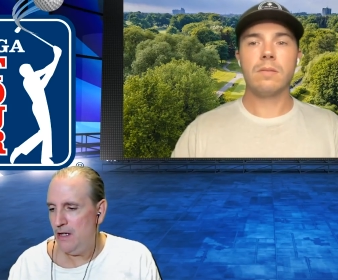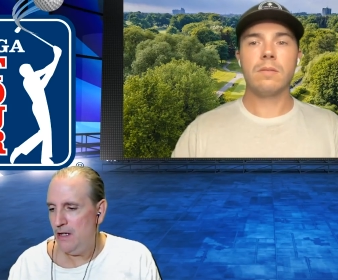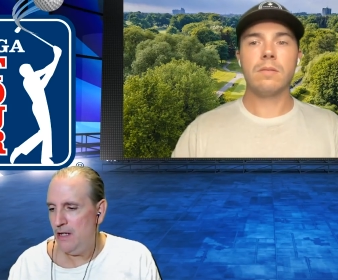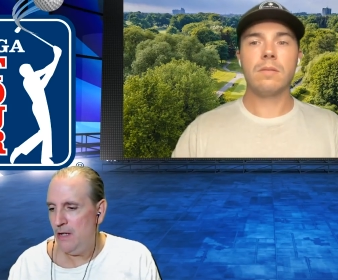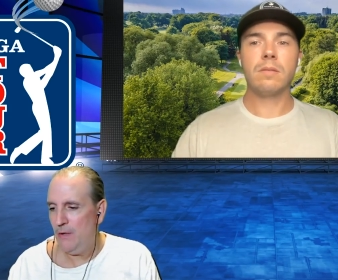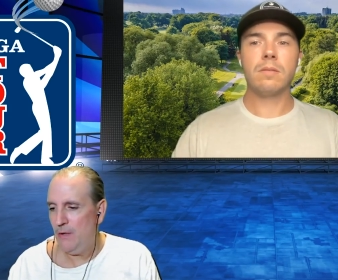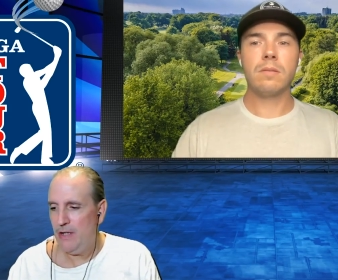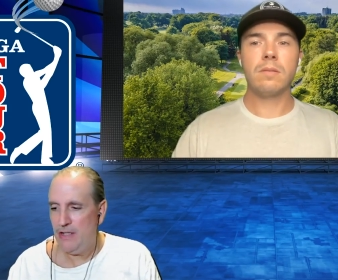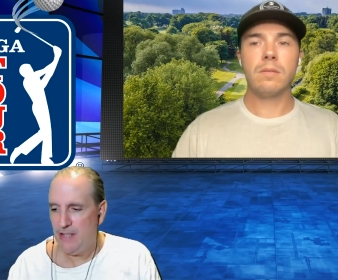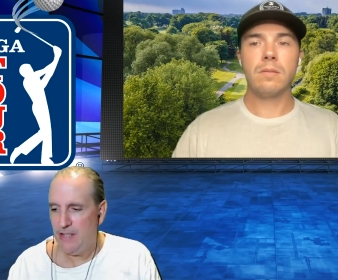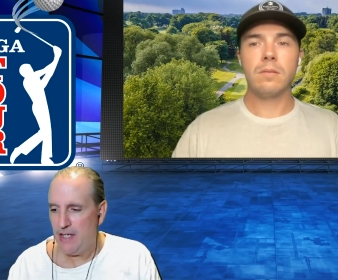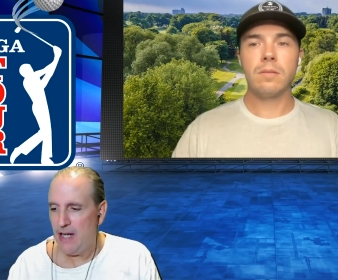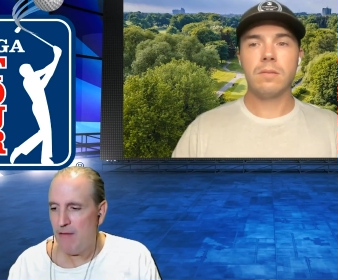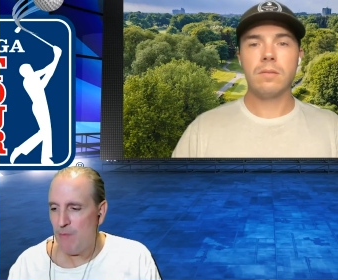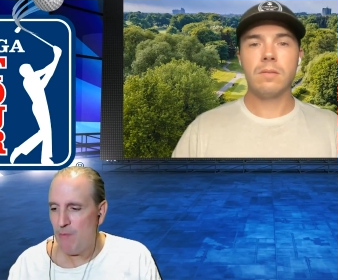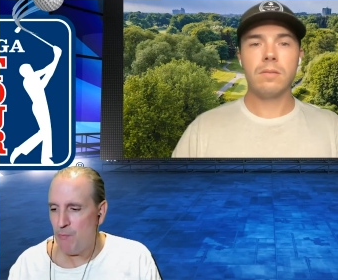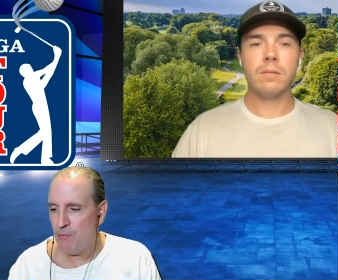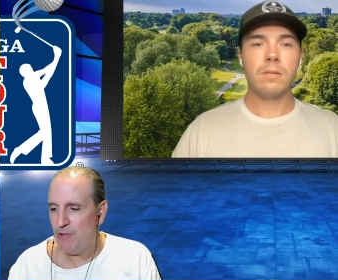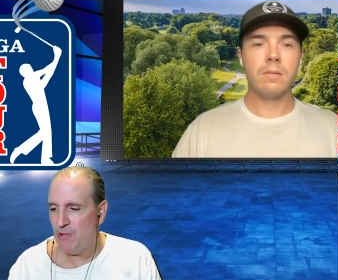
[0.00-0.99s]
Speaker 1: you know he did
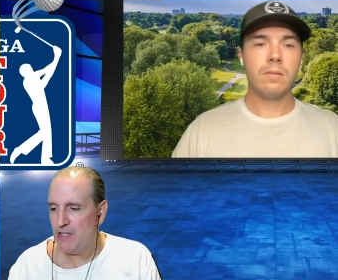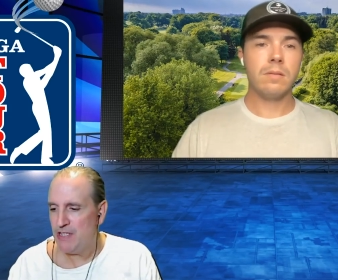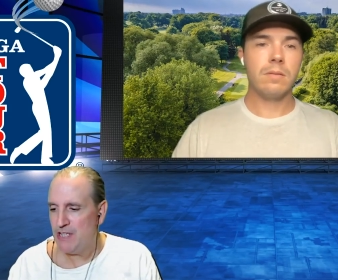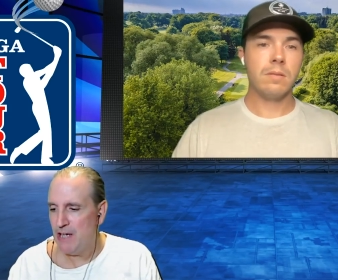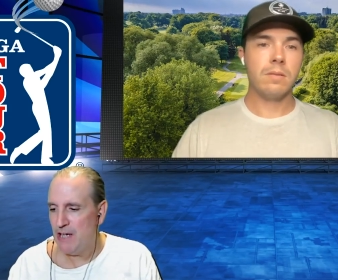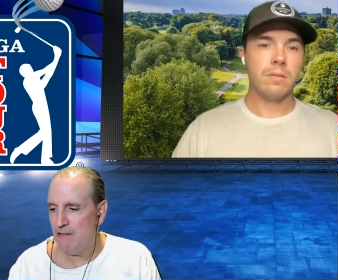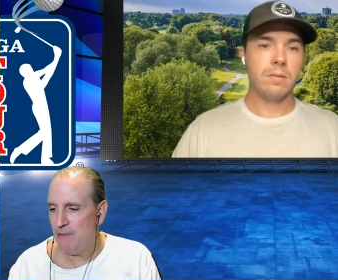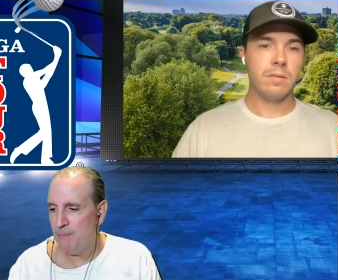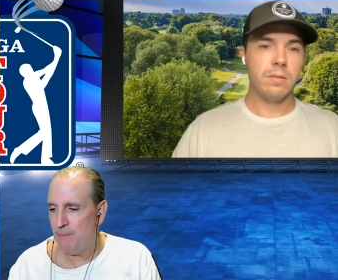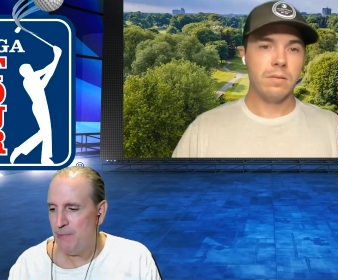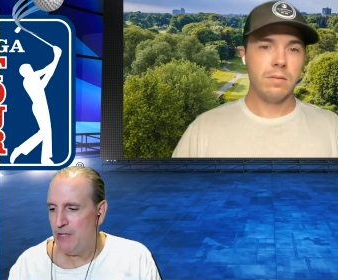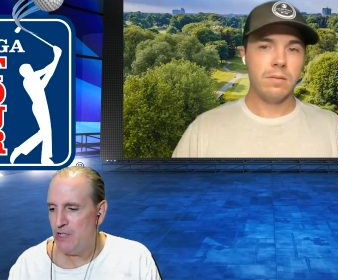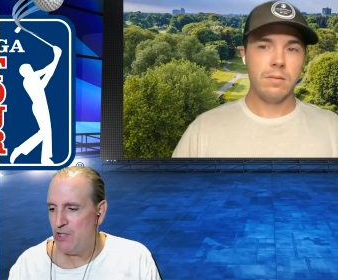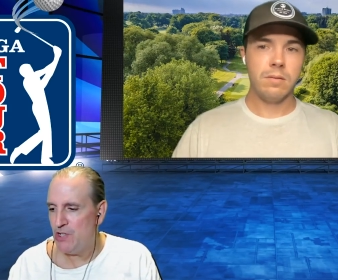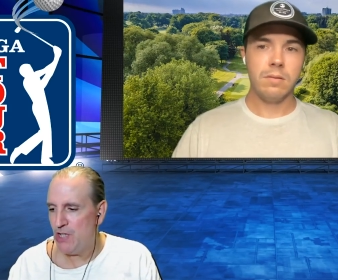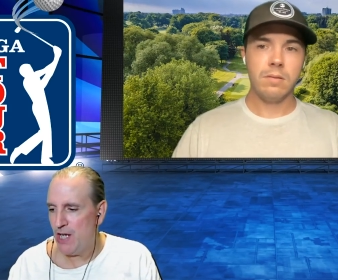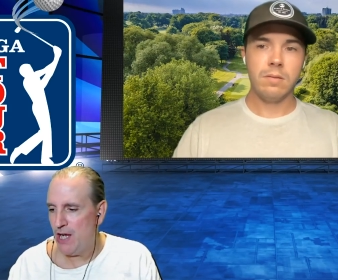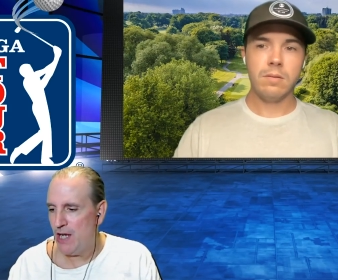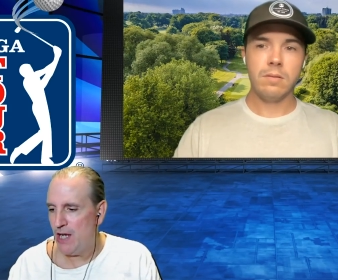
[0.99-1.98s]
have a pretty solid
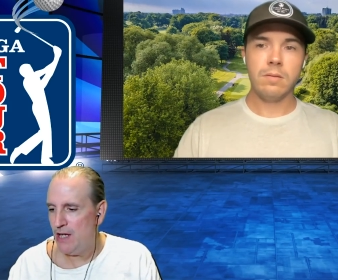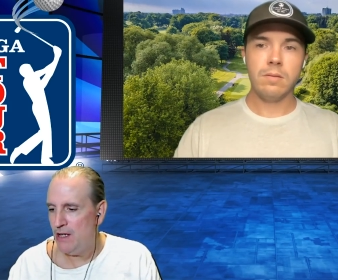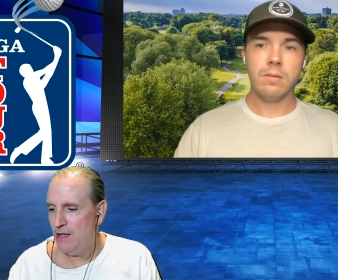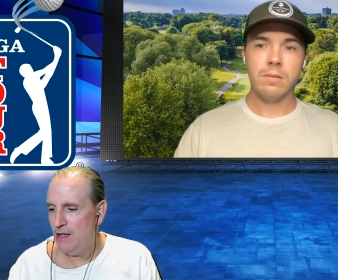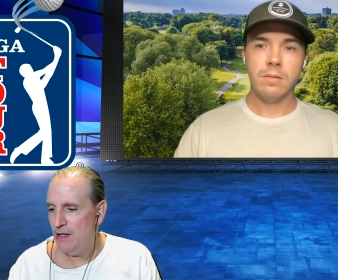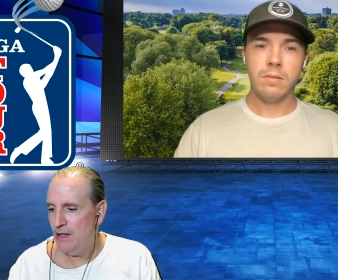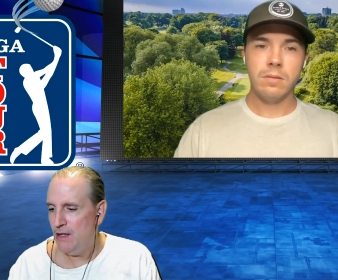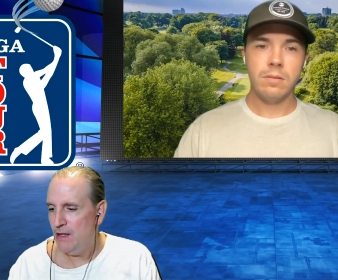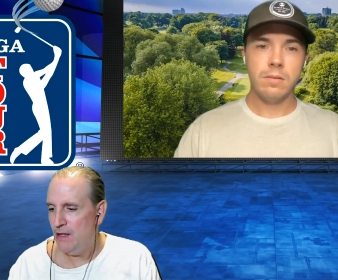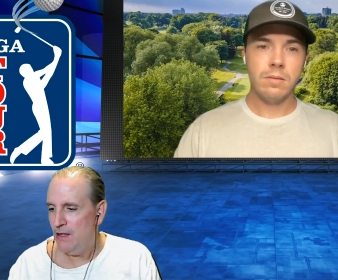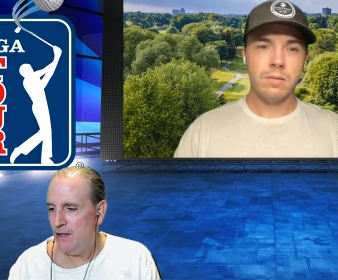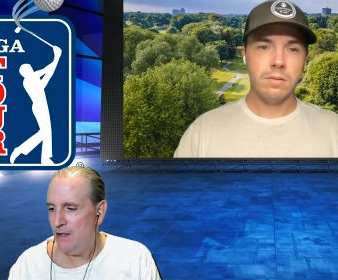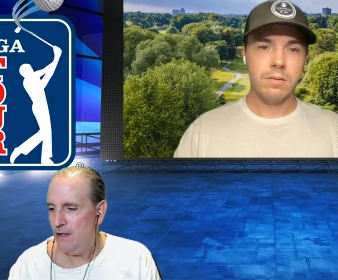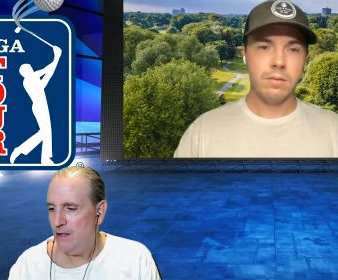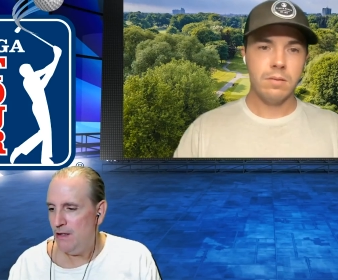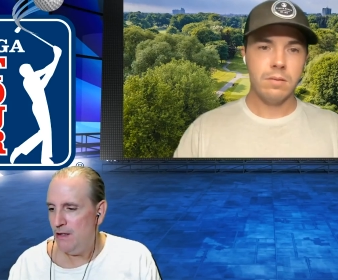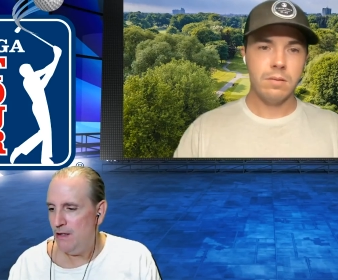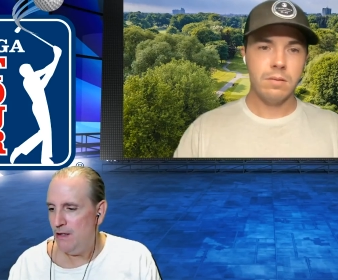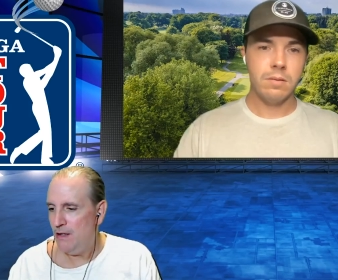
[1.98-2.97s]
PGA
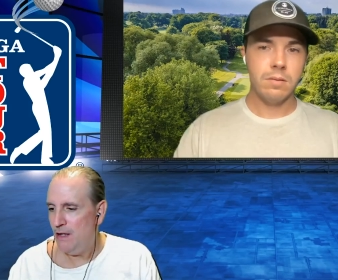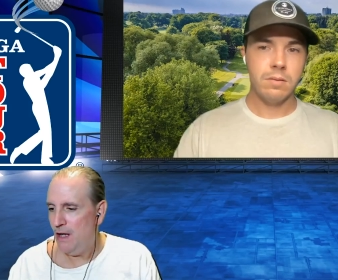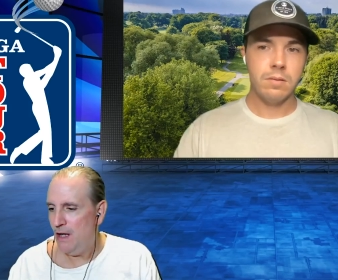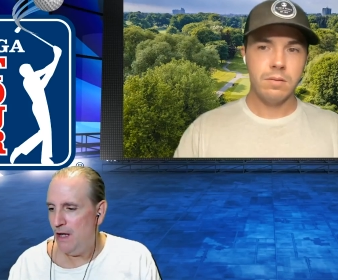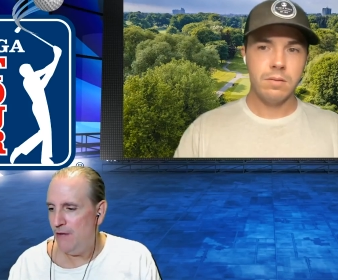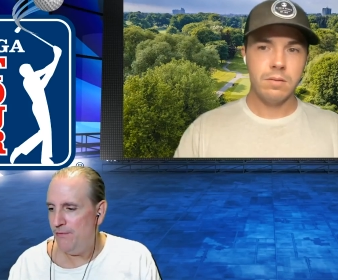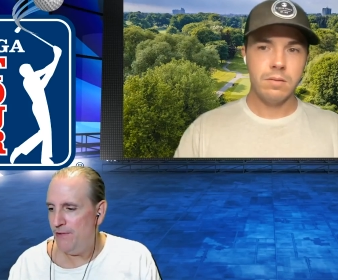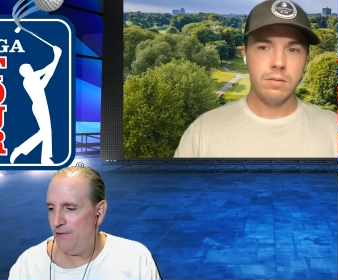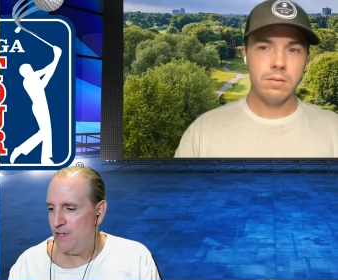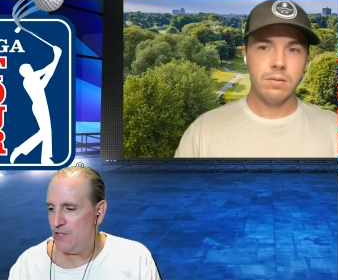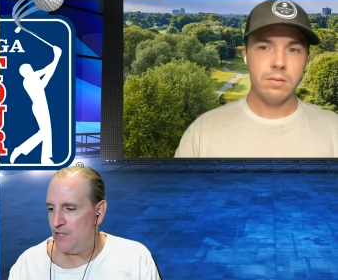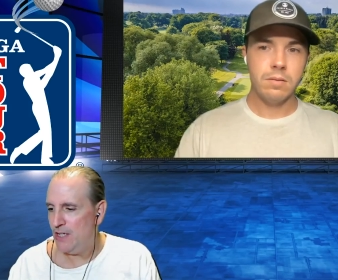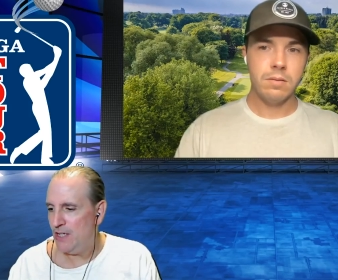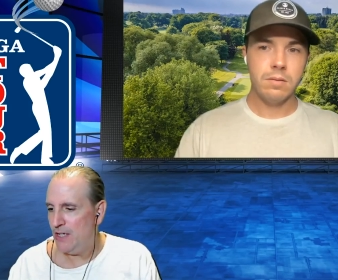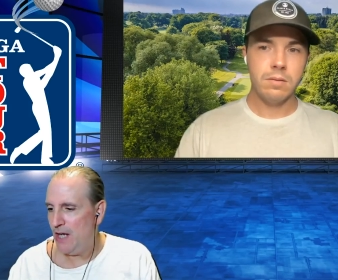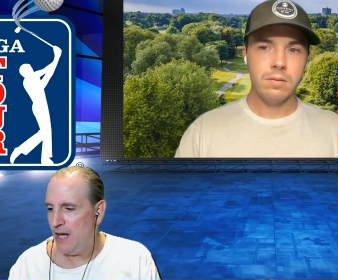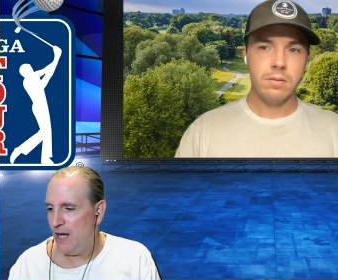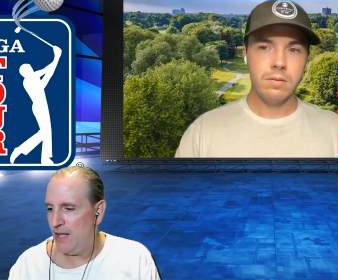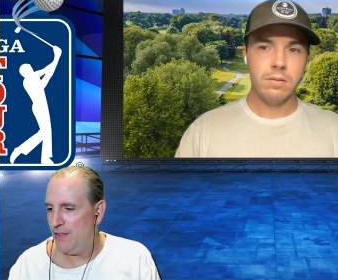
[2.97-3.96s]
uh, finishing
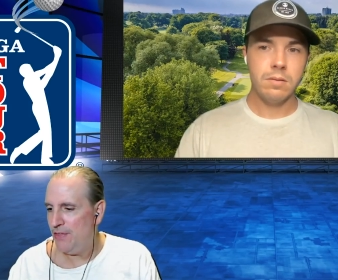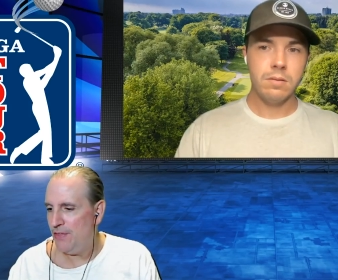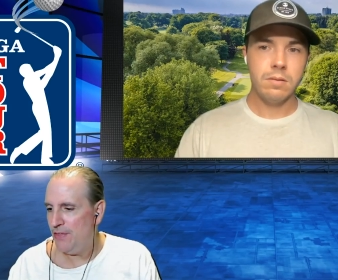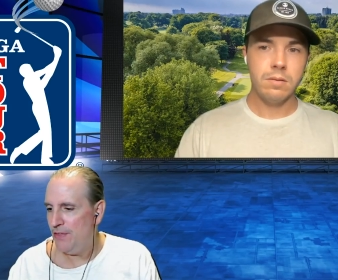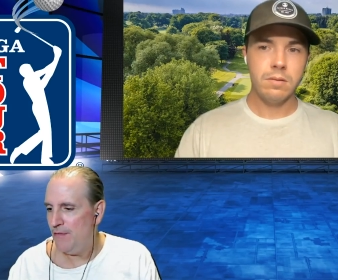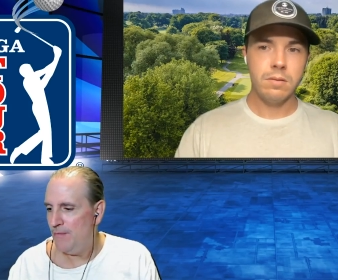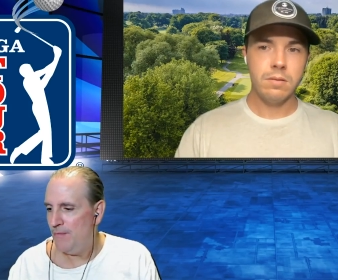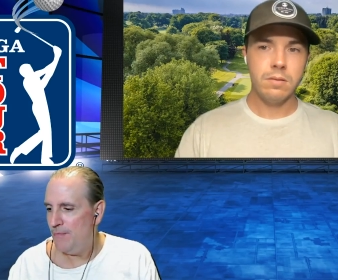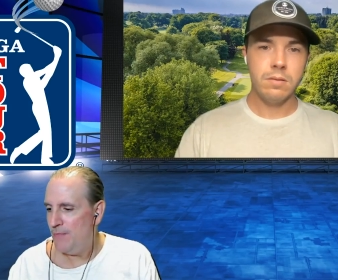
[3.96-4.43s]
ninth.